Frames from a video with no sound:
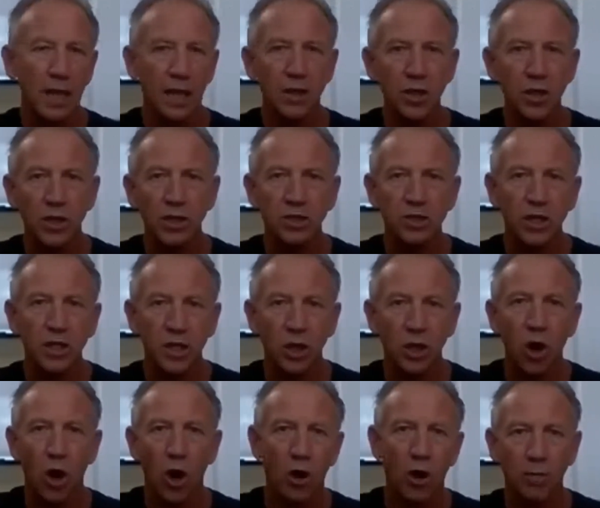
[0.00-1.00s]
and you can see the
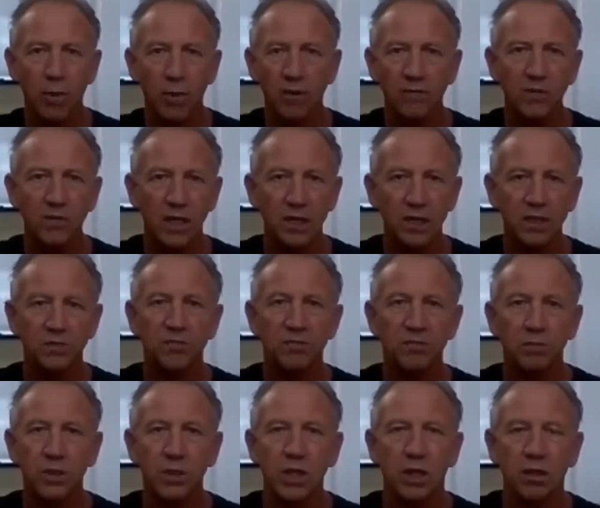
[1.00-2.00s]
card above this
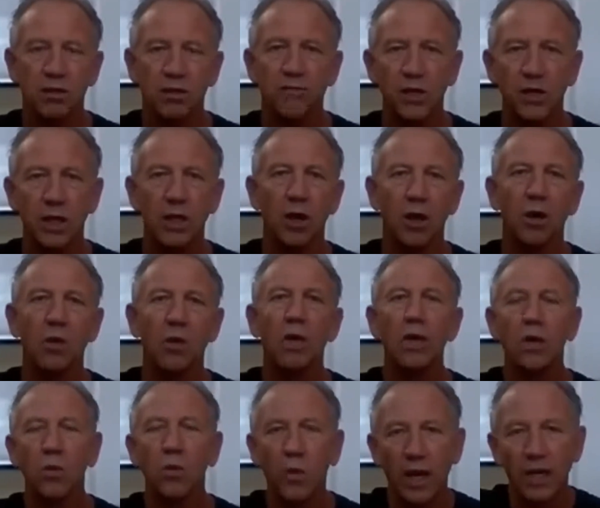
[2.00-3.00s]
particular video
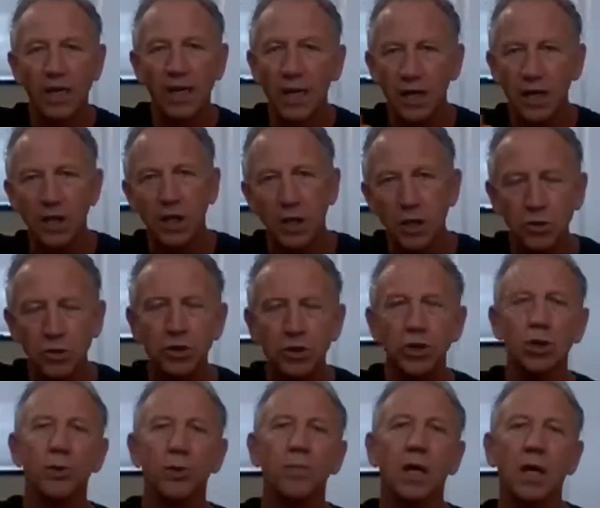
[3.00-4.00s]
when I get it into
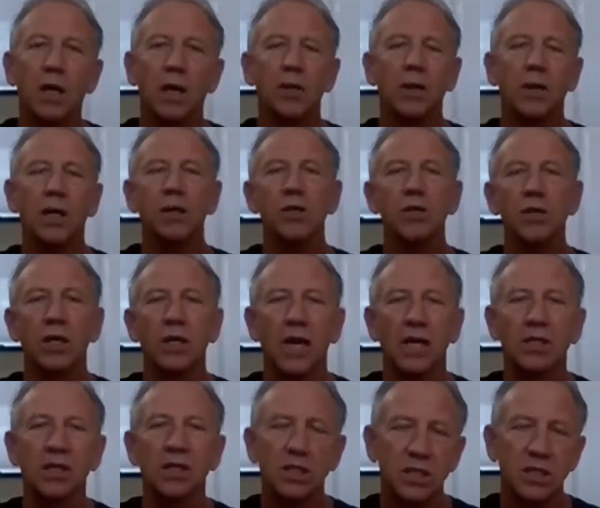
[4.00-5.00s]
YouTube, and you can
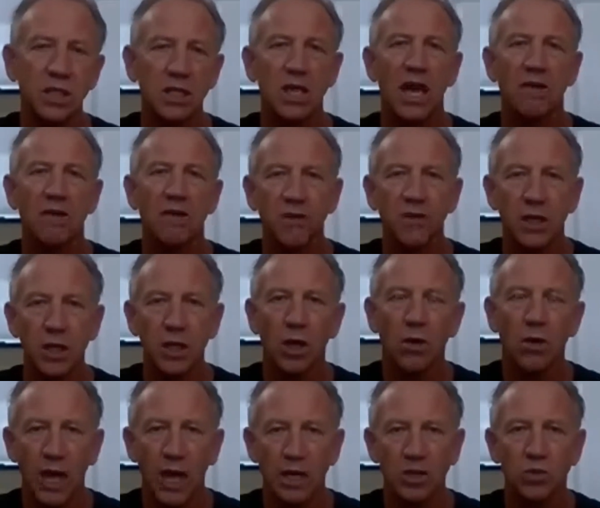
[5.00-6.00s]
actually see that
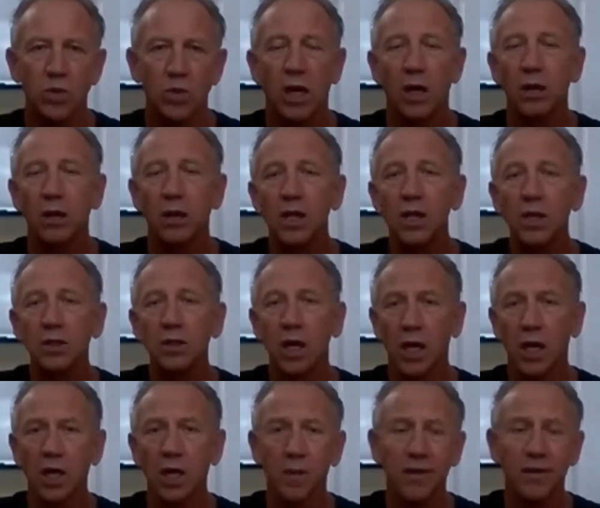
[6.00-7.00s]
video as well,
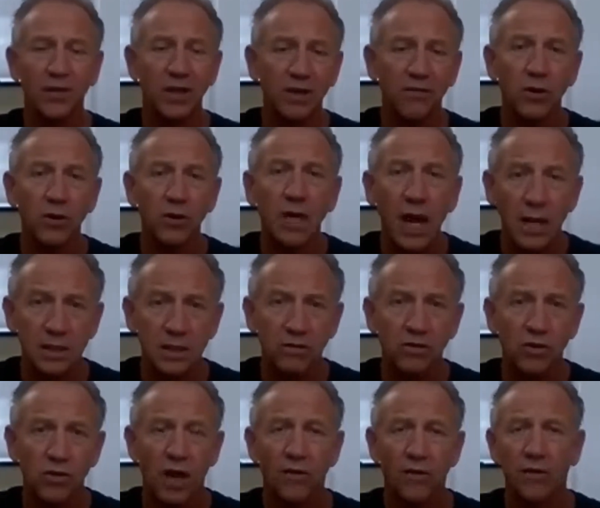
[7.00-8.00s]
talking about the different kinds
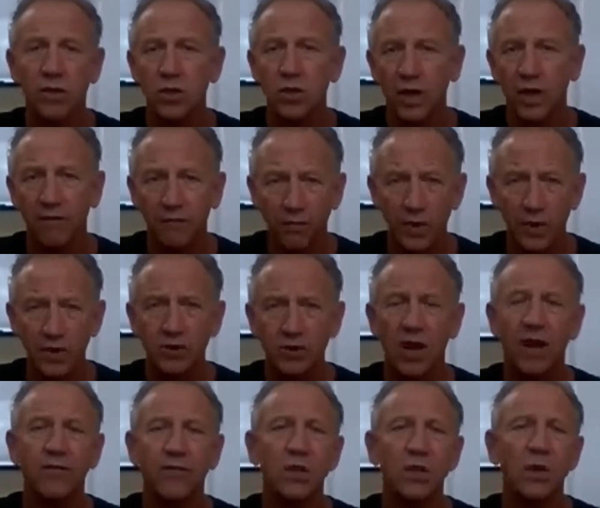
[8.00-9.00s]
of traffic. You have free
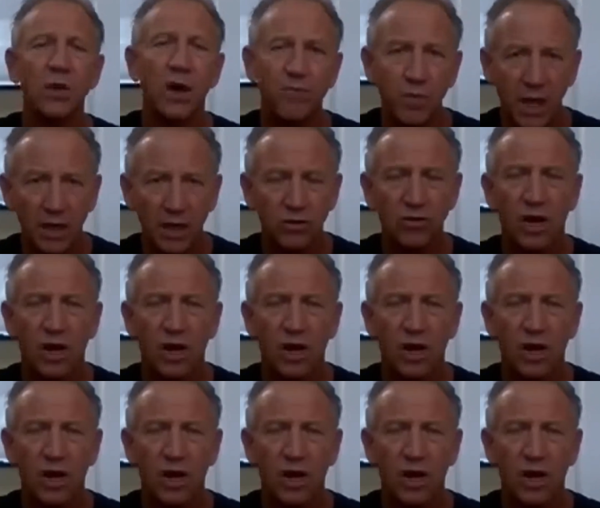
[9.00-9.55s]
traffic, you have paid